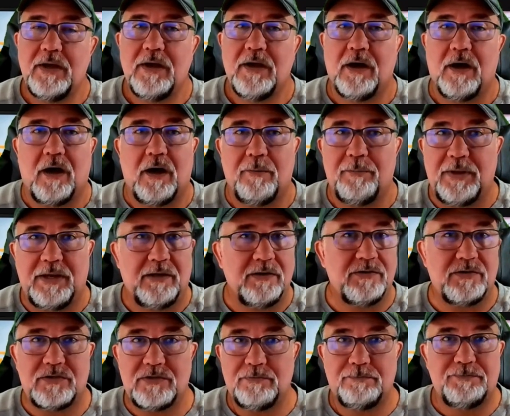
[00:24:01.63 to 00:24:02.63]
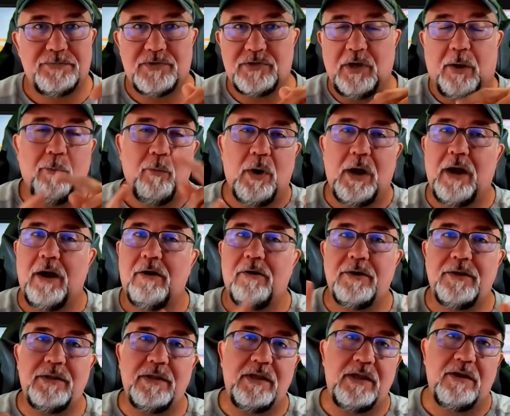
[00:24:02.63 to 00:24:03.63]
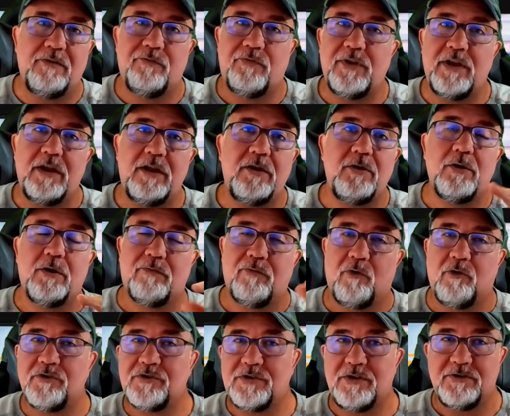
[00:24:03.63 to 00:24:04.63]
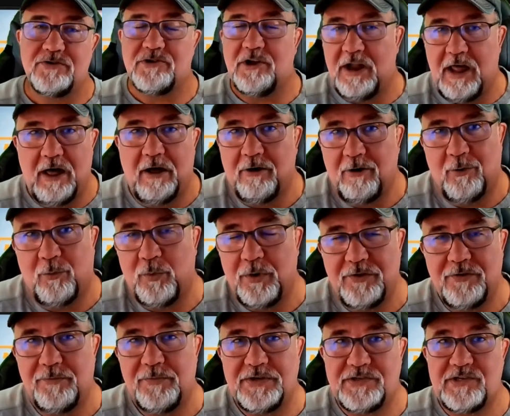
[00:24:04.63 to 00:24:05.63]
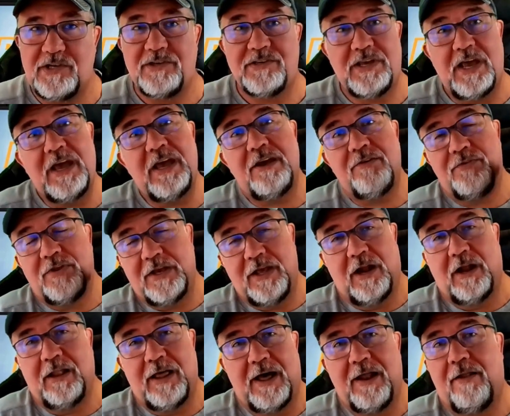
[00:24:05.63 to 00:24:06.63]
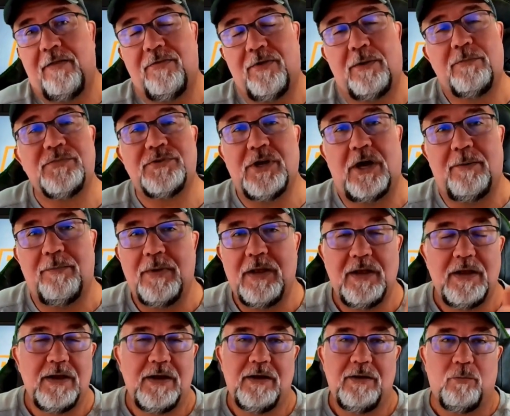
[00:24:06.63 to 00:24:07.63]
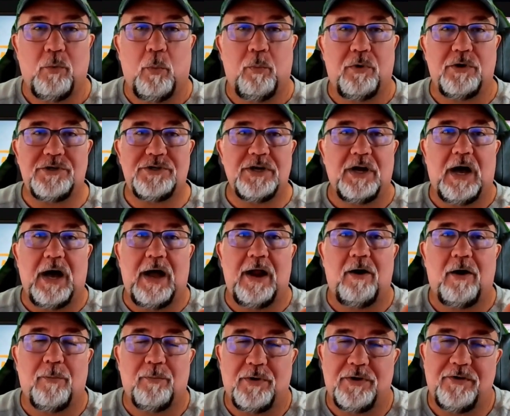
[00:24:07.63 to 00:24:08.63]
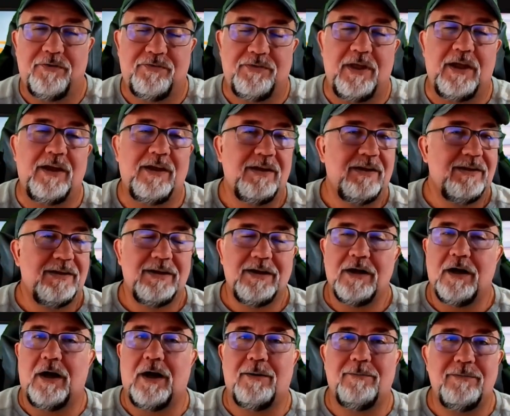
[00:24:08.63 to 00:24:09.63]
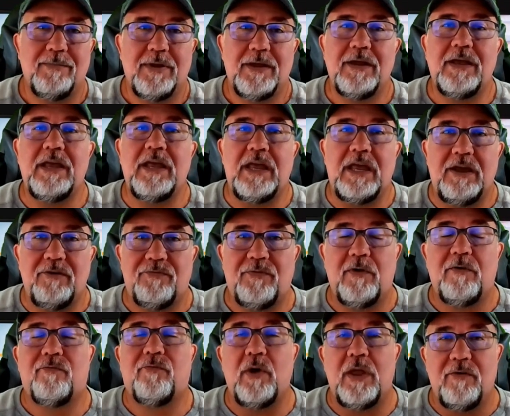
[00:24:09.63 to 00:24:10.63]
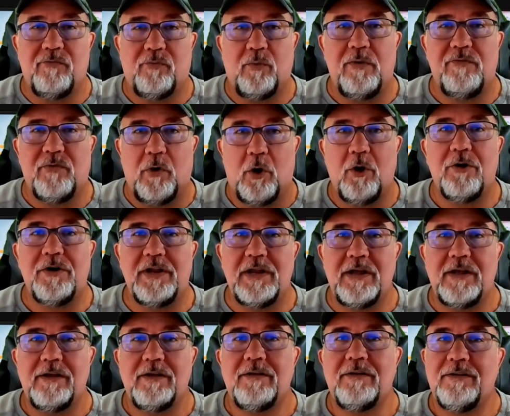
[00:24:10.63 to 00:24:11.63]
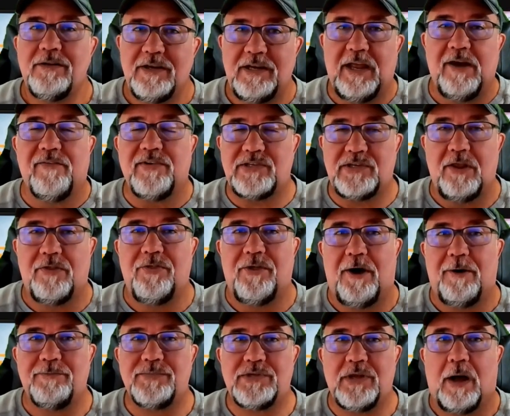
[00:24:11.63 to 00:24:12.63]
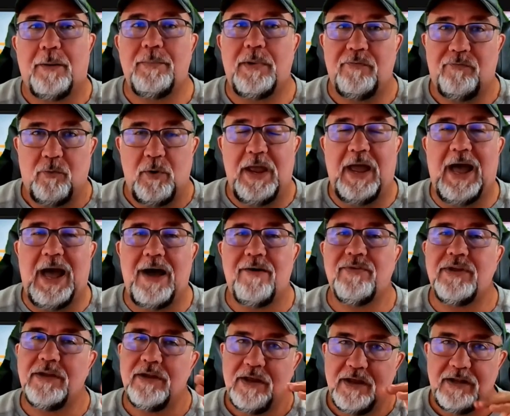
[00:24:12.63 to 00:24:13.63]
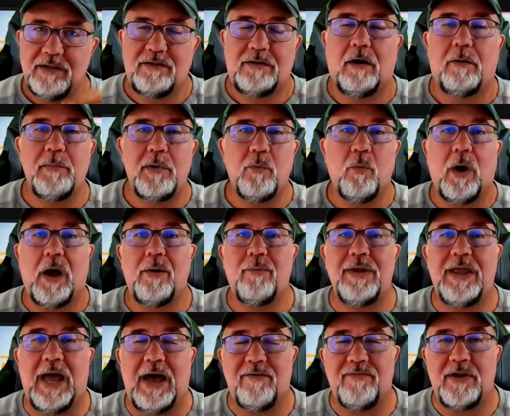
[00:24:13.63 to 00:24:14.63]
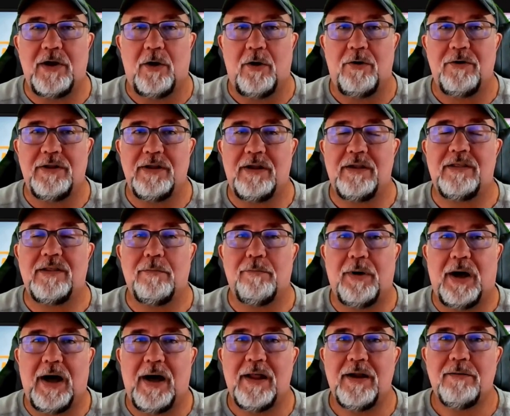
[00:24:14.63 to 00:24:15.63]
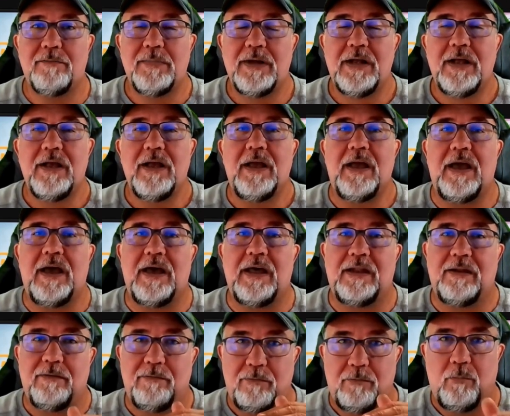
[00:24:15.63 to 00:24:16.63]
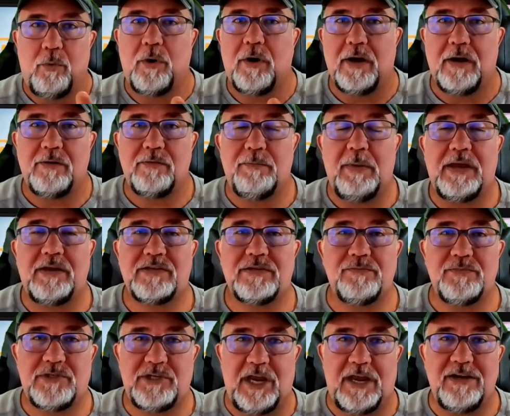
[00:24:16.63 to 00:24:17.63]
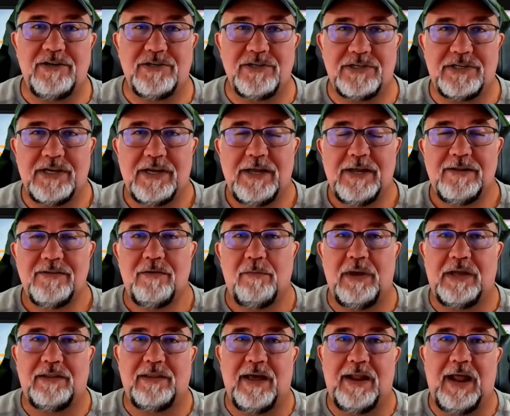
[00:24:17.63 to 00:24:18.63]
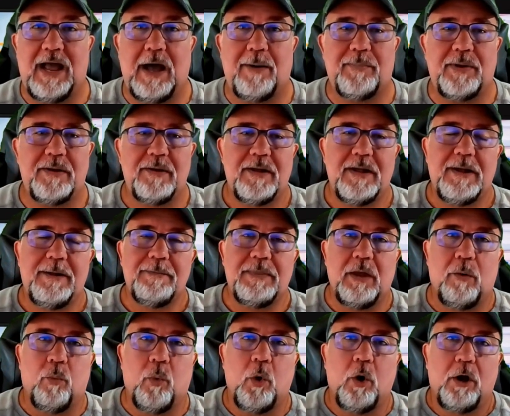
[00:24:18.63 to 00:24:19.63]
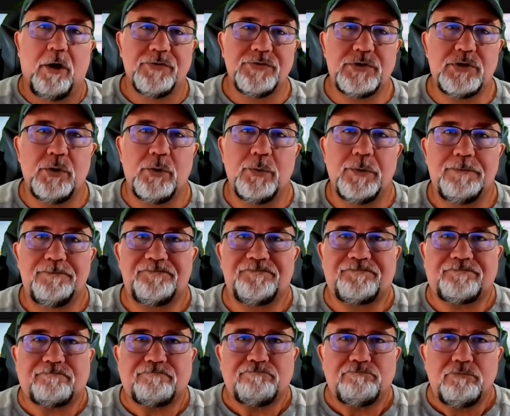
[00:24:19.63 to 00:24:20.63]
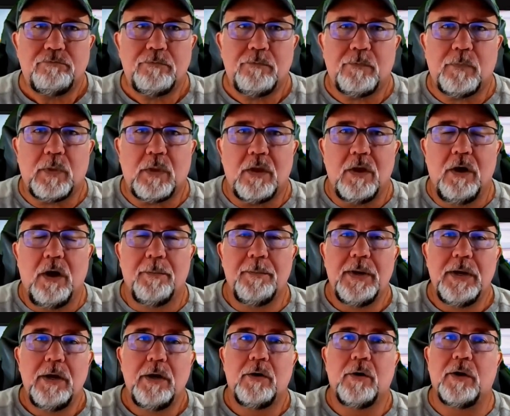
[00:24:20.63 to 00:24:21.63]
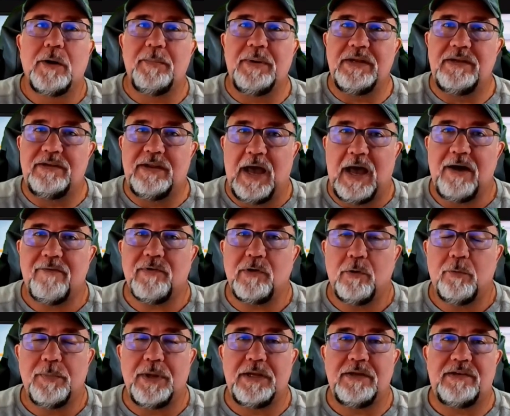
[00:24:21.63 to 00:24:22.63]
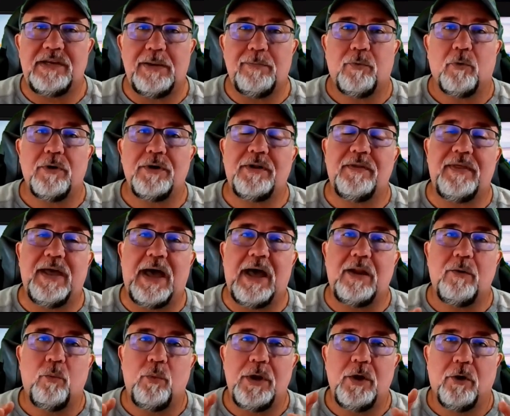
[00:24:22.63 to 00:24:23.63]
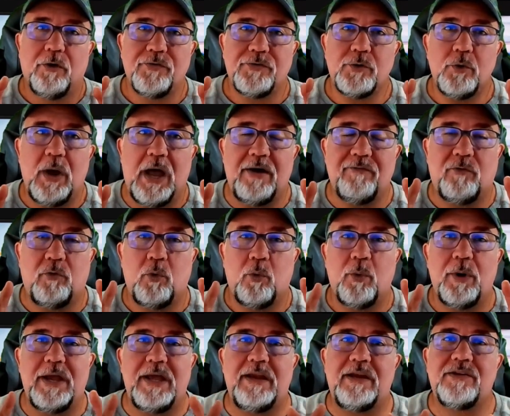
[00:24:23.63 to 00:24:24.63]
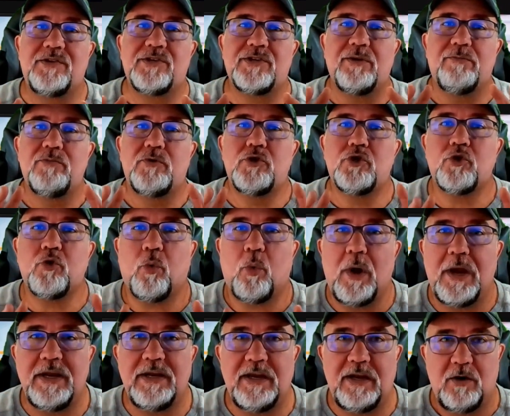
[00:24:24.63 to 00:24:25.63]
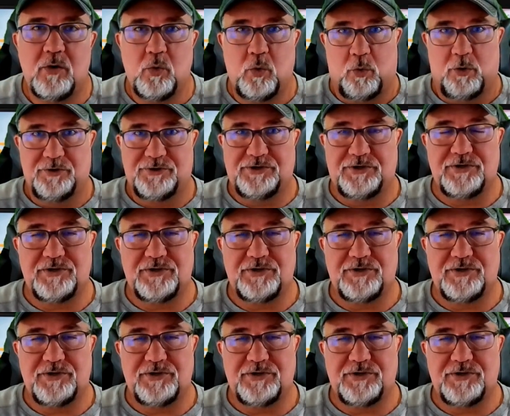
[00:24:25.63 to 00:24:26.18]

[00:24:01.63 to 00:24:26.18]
because somewhere in the infinite universe, there's an algorithm that says, hey, if you get a lot of thumbs up, we'll put you higher up on the thing. If we've earned it, give us a thumbs up. If we haven't, tell me why we haven't earned it at the bottom, and we're going to make some changes to make that happen. We're also going to be diving a little bit deeper into that. We also have created some training courses.